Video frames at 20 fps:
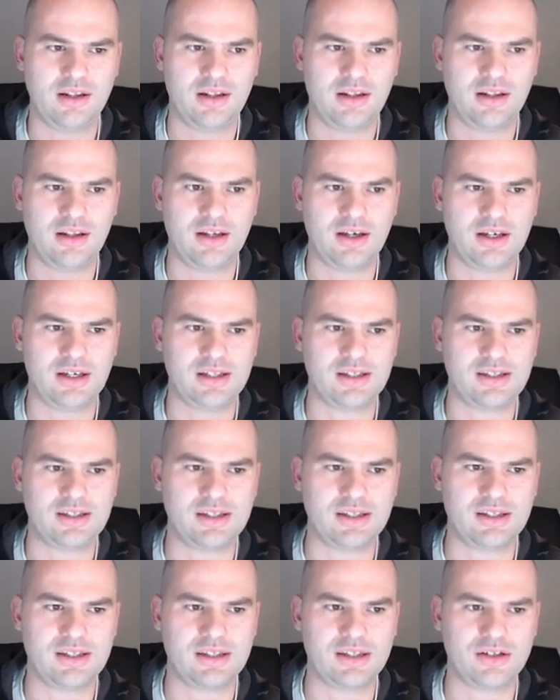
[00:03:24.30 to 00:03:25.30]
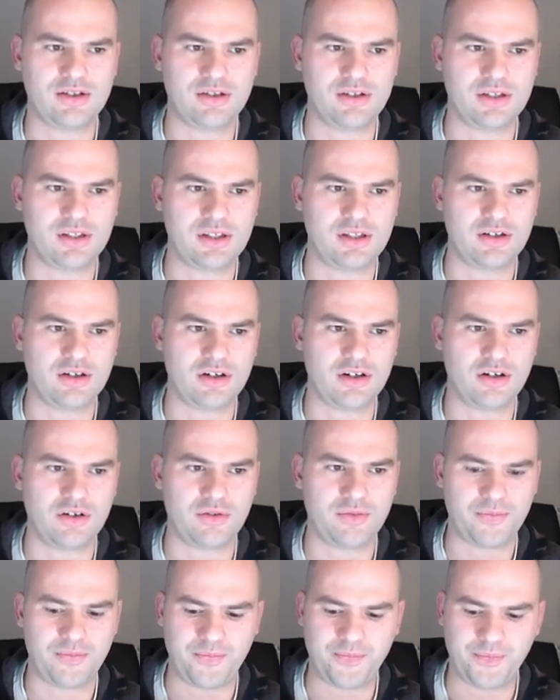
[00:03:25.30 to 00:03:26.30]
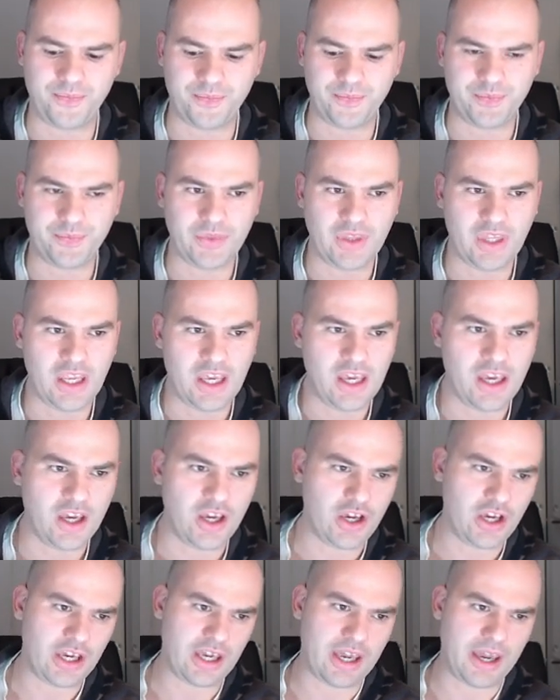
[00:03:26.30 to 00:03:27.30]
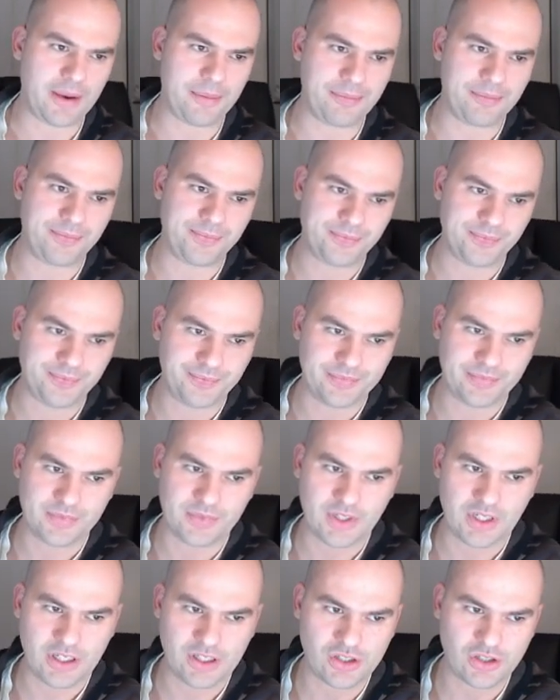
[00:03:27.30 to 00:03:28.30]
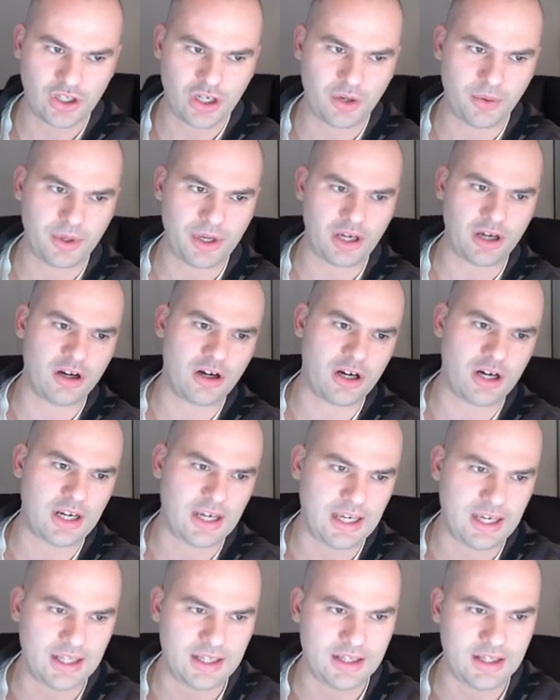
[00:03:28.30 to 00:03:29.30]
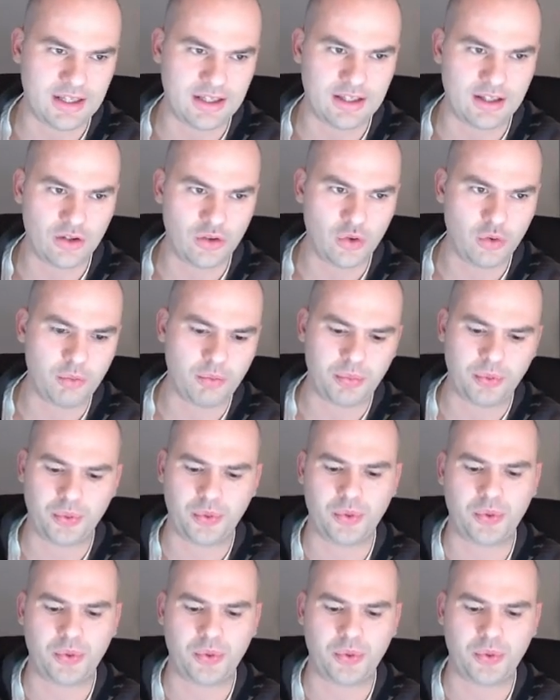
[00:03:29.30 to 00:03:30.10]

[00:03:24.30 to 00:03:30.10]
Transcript: 9600. Okay, so here we are in the loop.